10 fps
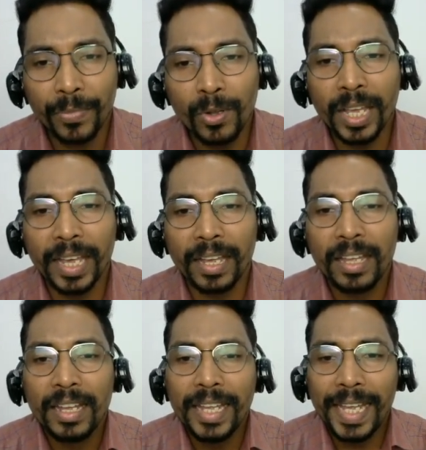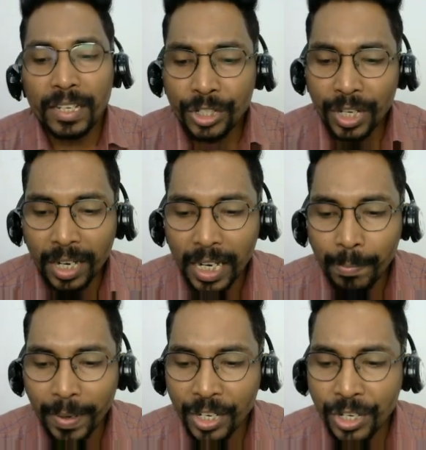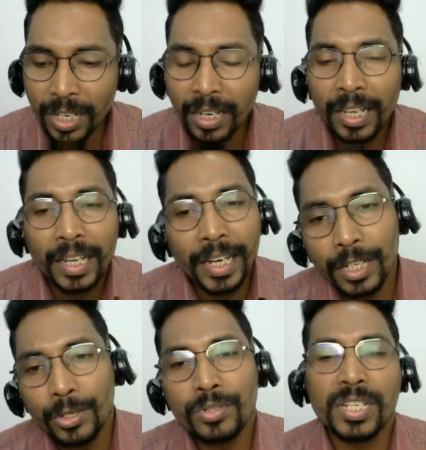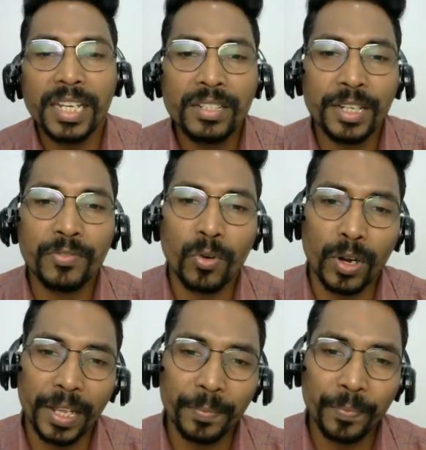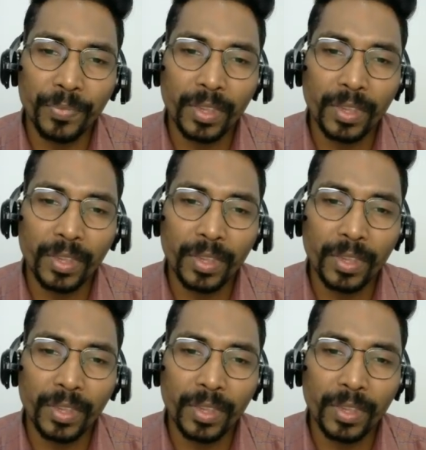Okay, external pressure into change in volume.